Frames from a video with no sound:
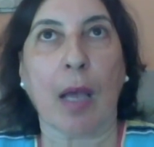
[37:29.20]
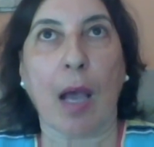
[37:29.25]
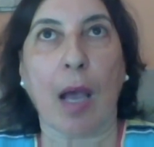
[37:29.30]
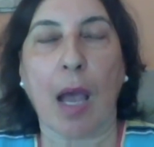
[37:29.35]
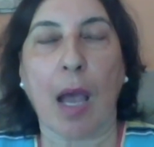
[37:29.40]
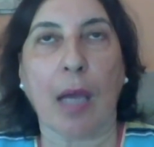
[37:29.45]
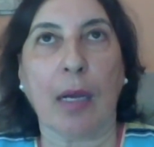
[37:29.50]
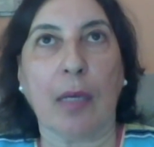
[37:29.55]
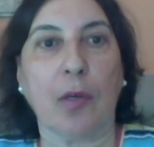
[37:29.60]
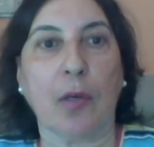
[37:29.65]

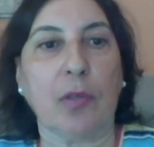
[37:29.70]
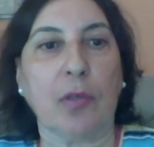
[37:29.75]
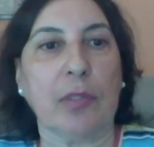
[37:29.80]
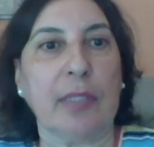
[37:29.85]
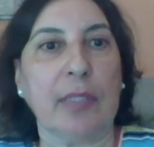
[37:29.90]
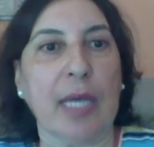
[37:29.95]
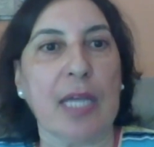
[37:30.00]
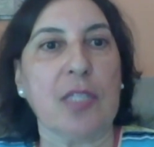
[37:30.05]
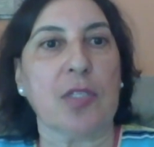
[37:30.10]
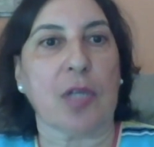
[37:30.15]
And I
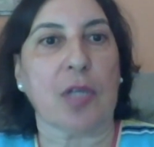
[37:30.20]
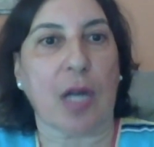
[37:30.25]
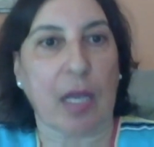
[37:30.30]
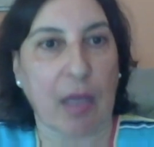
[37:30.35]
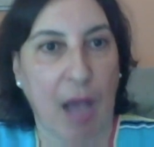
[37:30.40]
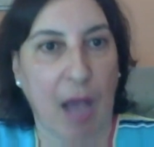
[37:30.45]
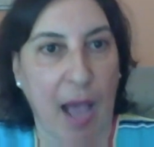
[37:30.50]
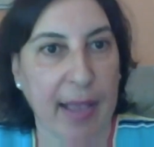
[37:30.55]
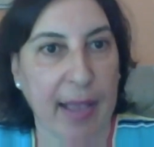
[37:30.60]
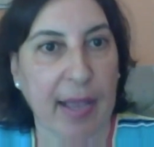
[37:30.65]
couldn't answer.
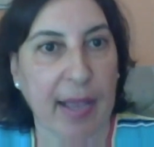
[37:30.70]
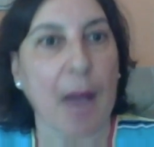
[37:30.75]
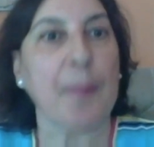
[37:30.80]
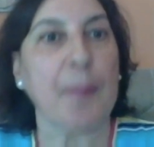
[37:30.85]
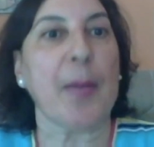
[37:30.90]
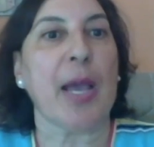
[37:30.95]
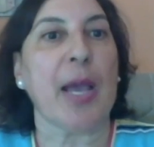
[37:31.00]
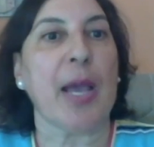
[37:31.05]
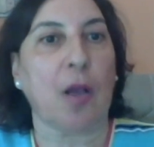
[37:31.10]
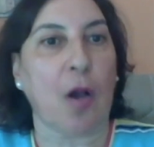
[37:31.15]
I hang up
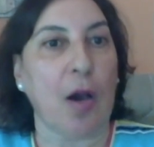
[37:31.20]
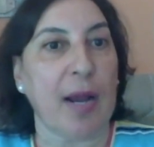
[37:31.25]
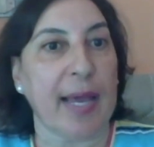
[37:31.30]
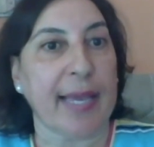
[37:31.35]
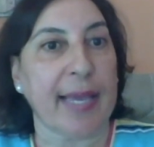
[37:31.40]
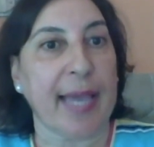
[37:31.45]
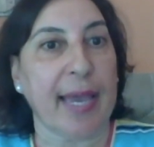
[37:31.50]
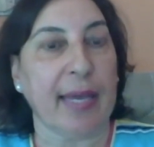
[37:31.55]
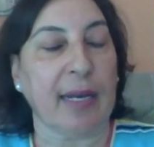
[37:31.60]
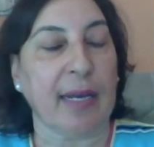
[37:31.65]
and call
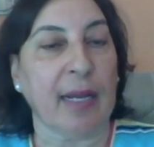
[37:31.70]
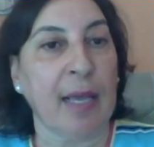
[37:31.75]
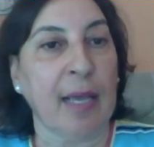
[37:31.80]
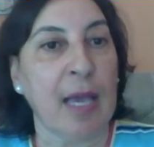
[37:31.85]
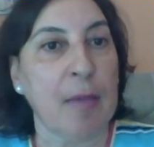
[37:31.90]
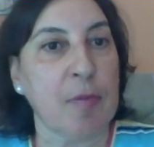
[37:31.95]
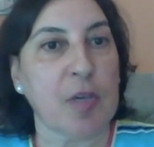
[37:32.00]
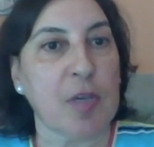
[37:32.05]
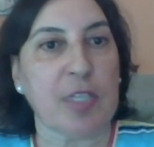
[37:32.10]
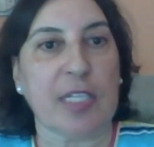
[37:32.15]
again
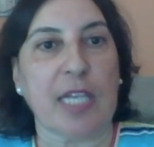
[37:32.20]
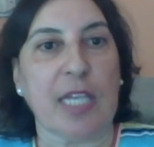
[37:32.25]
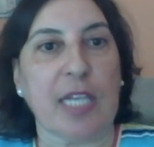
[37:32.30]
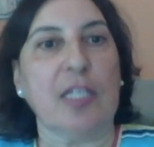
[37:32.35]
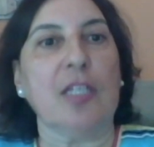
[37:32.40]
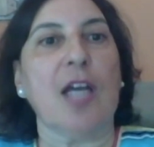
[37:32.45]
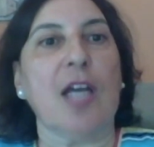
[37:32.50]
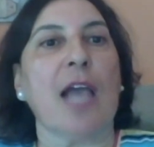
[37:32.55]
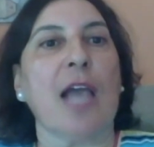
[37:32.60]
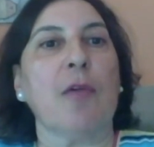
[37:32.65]
because
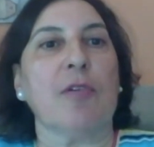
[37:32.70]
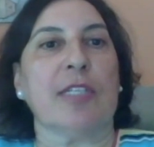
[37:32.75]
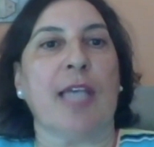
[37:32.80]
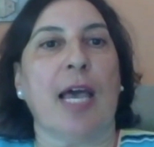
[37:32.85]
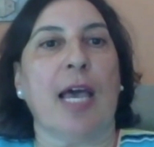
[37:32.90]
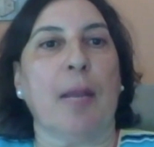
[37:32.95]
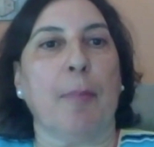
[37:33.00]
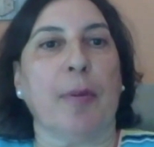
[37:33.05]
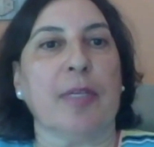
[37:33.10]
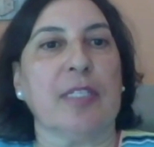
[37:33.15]
I was
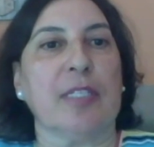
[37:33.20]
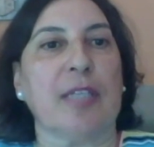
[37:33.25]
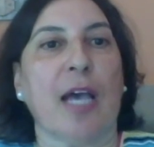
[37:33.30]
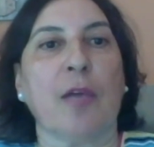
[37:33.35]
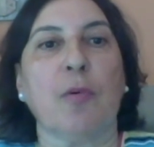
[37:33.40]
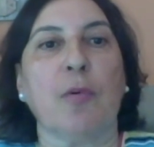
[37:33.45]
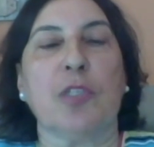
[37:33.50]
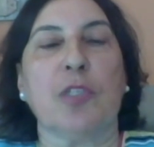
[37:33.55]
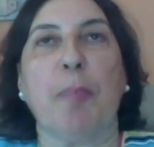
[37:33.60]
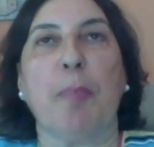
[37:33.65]
helpless. I
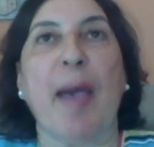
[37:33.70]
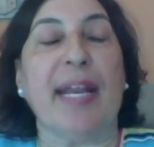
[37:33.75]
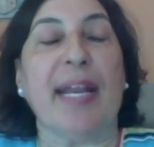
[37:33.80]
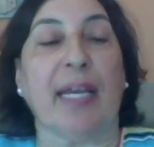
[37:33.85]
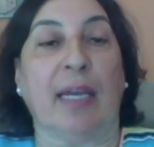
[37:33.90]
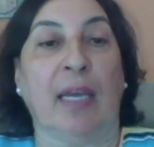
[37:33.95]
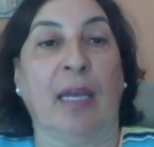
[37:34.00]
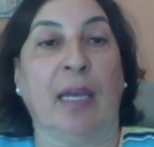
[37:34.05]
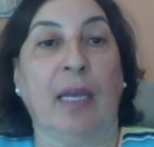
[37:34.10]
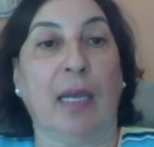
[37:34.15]
was
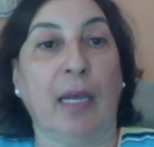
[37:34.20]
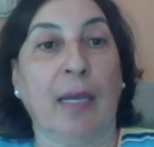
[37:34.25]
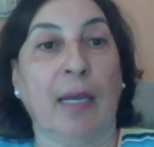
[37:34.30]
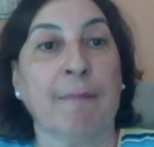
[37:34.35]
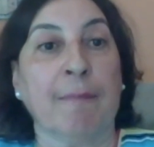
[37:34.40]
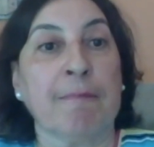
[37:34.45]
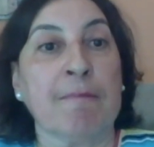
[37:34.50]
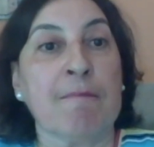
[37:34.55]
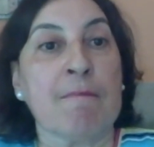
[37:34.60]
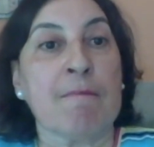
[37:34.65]
panicking.
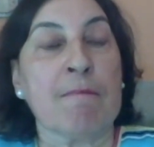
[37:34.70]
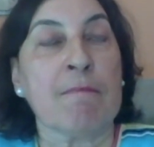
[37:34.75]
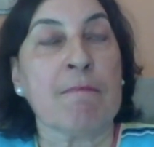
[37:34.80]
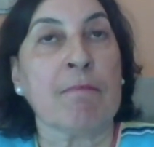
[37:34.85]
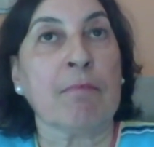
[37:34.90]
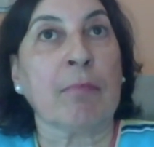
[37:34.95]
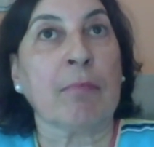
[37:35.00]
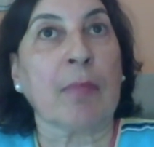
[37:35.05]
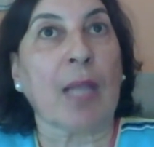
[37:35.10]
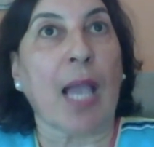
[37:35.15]

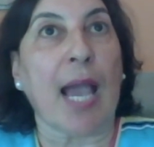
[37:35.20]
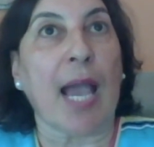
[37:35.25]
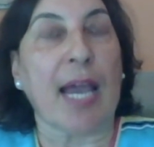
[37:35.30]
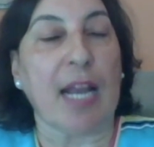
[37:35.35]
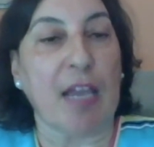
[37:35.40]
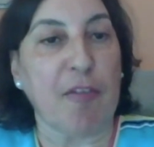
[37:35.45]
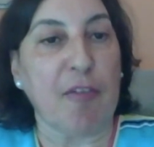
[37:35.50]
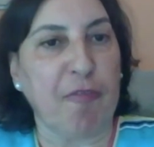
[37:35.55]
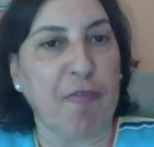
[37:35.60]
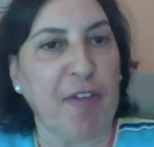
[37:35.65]
And
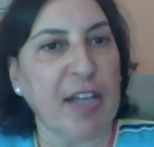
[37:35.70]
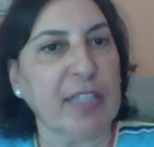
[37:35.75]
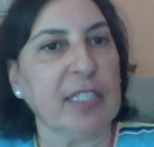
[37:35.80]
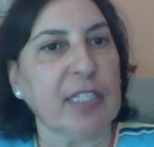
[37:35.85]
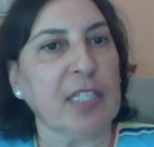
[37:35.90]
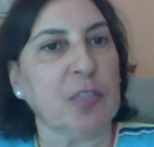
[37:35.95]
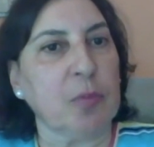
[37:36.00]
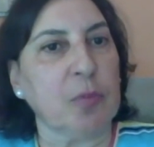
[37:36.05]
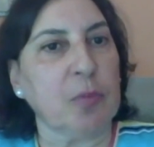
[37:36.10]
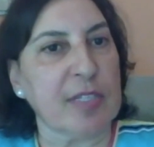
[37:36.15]
I felt
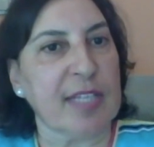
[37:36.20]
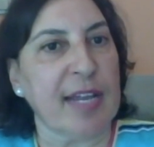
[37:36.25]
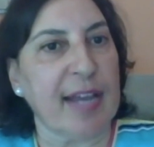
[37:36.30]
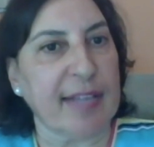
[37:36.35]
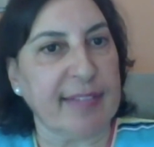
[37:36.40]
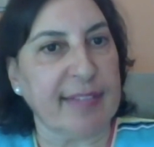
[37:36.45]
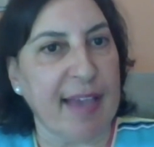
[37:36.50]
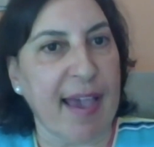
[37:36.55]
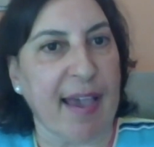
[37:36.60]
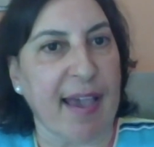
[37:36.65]
it was an
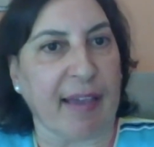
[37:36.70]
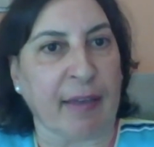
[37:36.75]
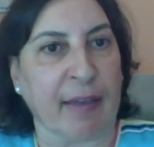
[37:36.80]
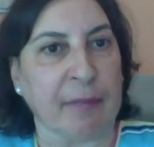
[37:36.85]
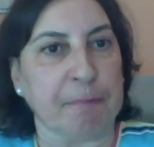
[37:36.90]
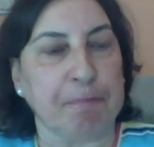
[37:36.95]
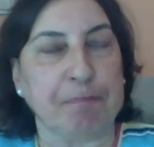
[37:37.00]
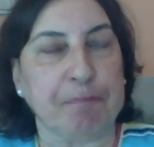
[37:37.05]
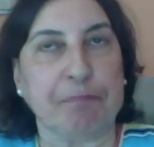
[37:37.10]
attack.